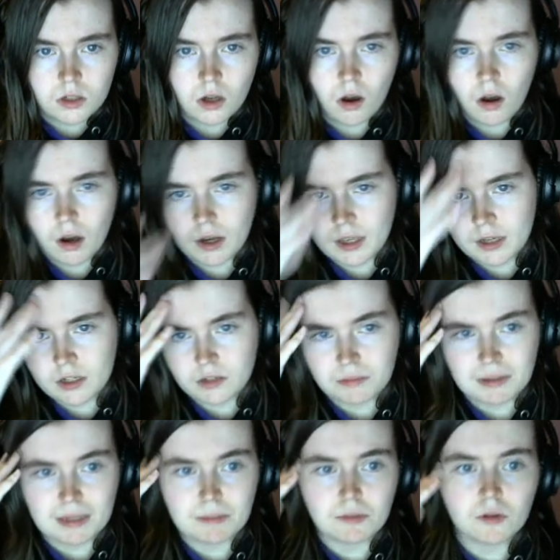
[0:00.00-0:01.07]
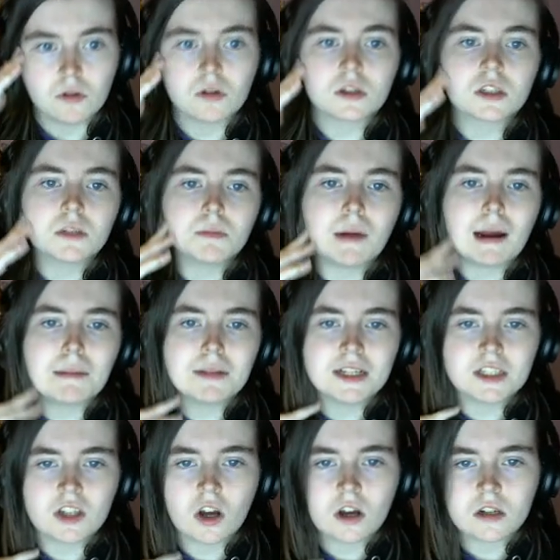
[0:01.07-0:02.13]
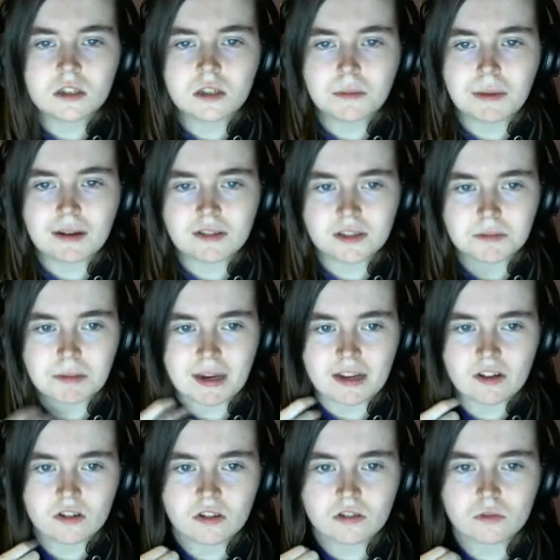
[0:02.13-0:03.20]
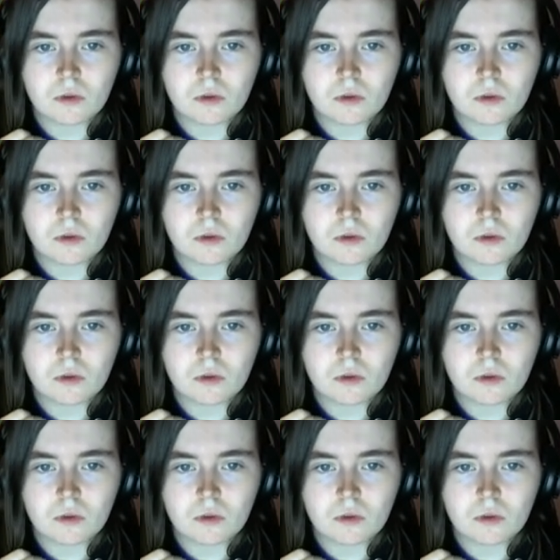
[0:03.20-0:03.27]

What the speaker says: talking to people. She probably talks about spiders.